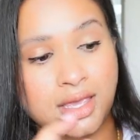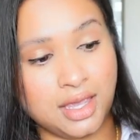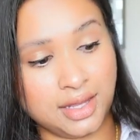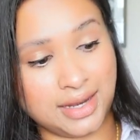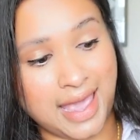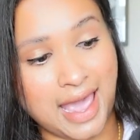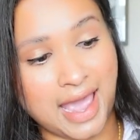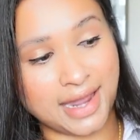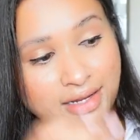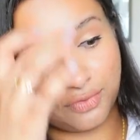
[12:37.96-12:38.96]
it
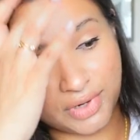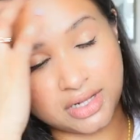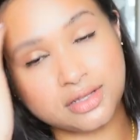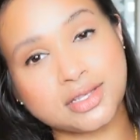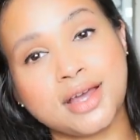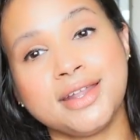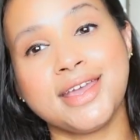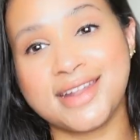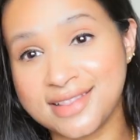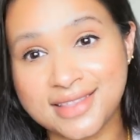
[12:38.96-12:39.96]
had wrinkles on it,
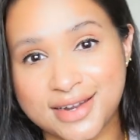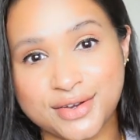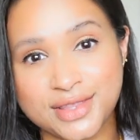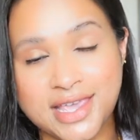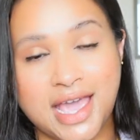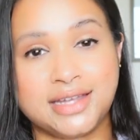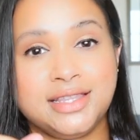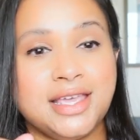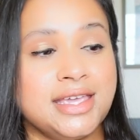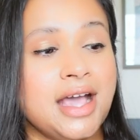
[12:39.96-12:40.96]
and I literally had
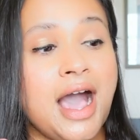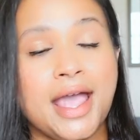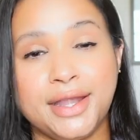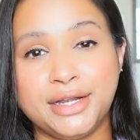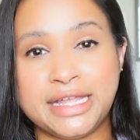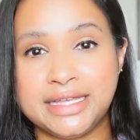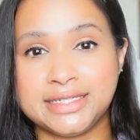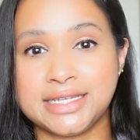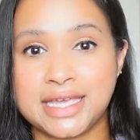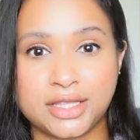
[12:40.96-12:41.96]
to like iron it
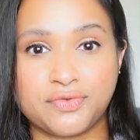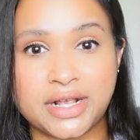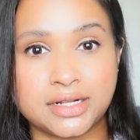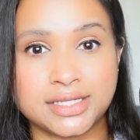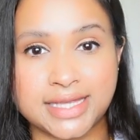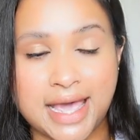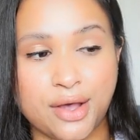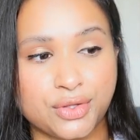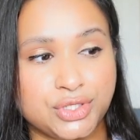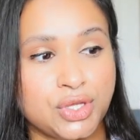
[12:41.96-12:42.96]
to get the wrinkles
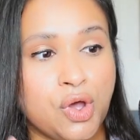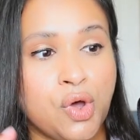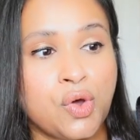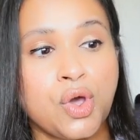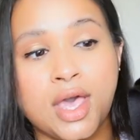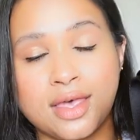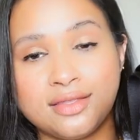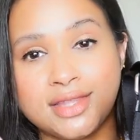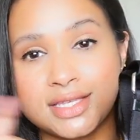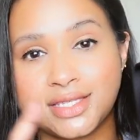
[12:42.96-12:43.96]
out. So
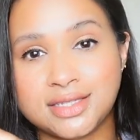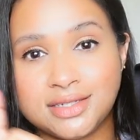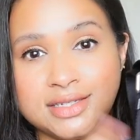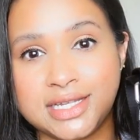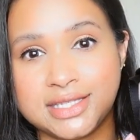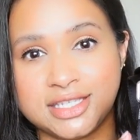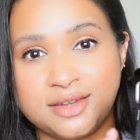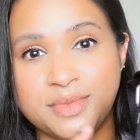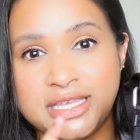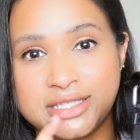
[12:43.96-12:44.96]
this needs
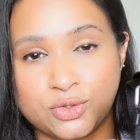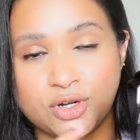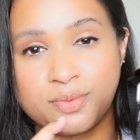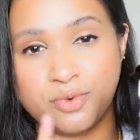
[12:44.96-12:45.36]
to be stored